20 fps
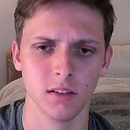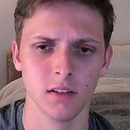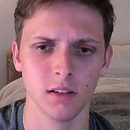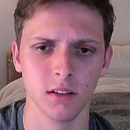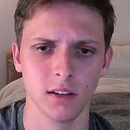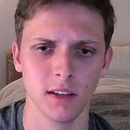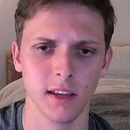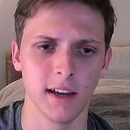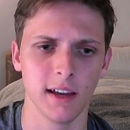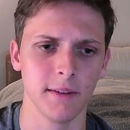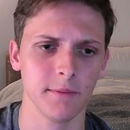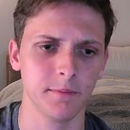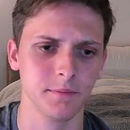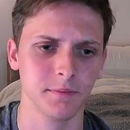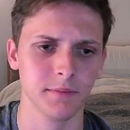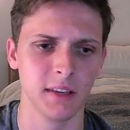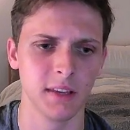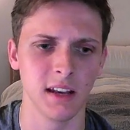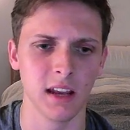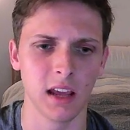Yeah,
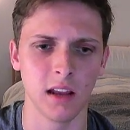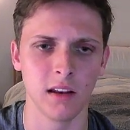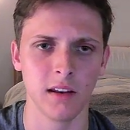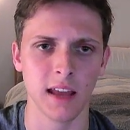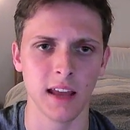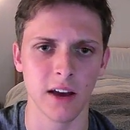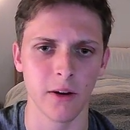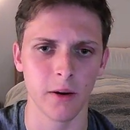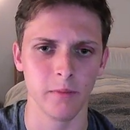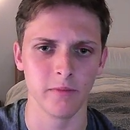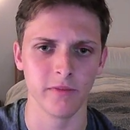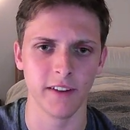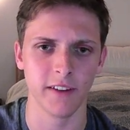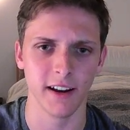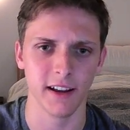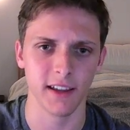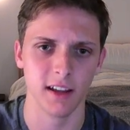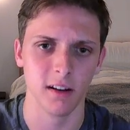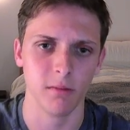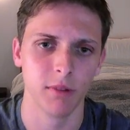and now I'm
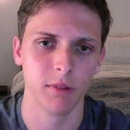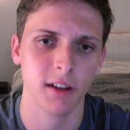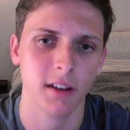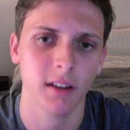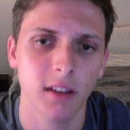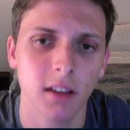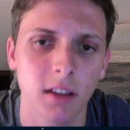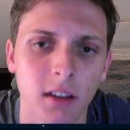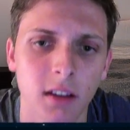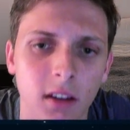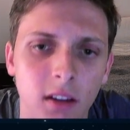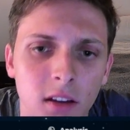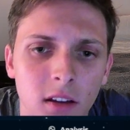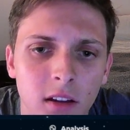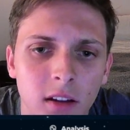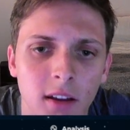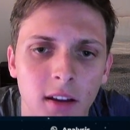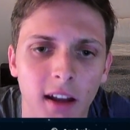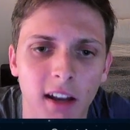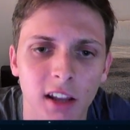finding it. But
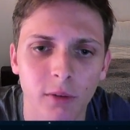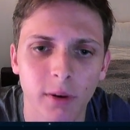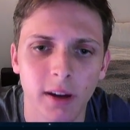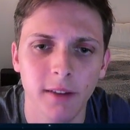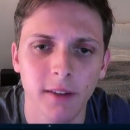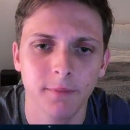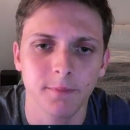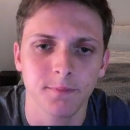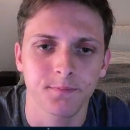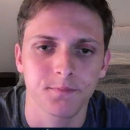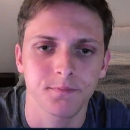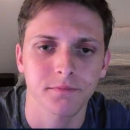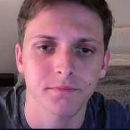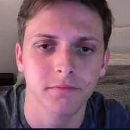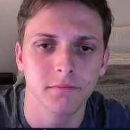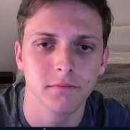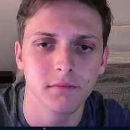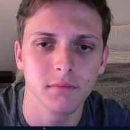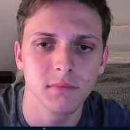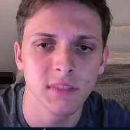anyway,
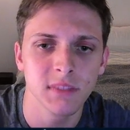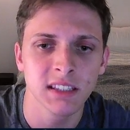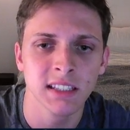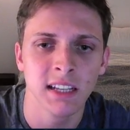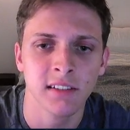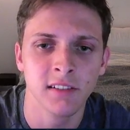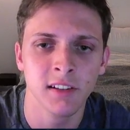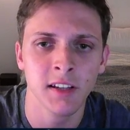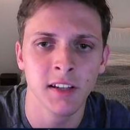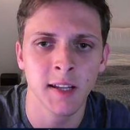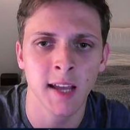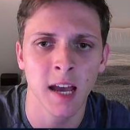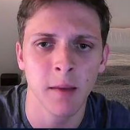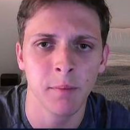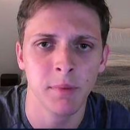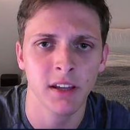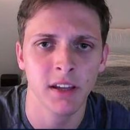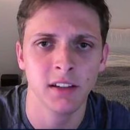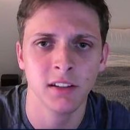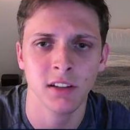that didn't
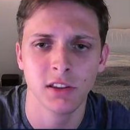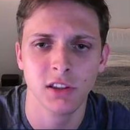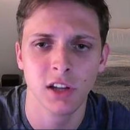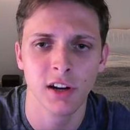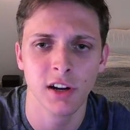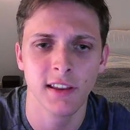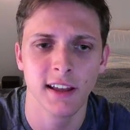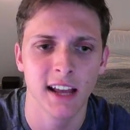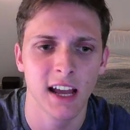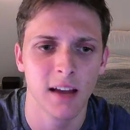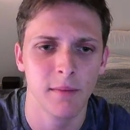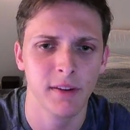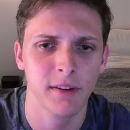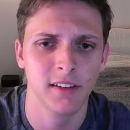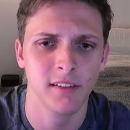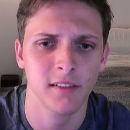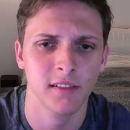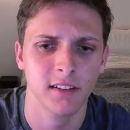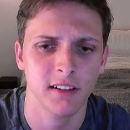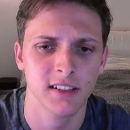happen. None of that
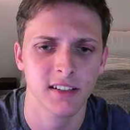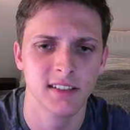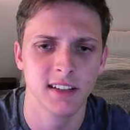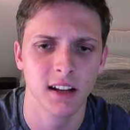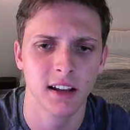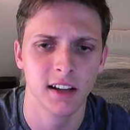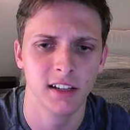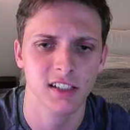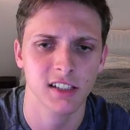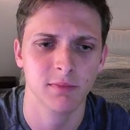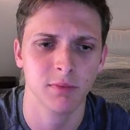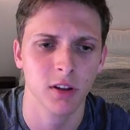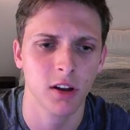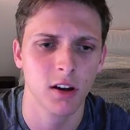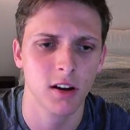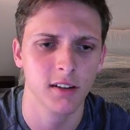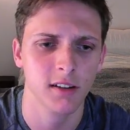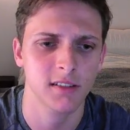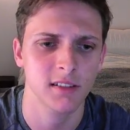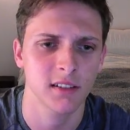happened. Instead, I just
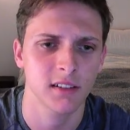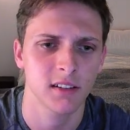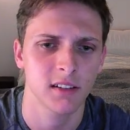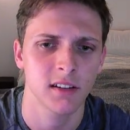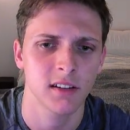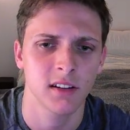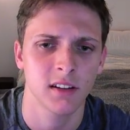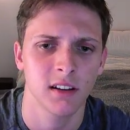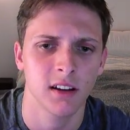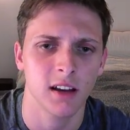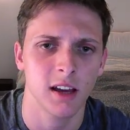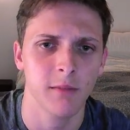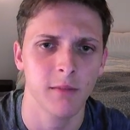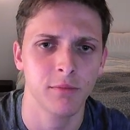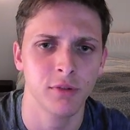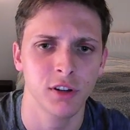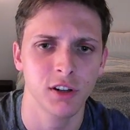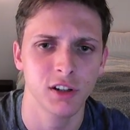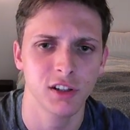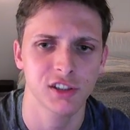blocked. I
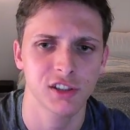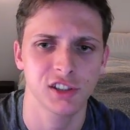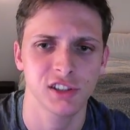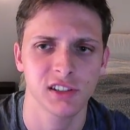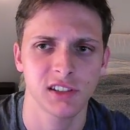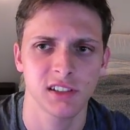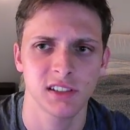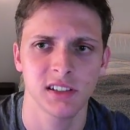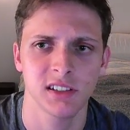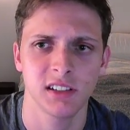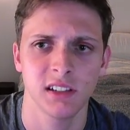pushed.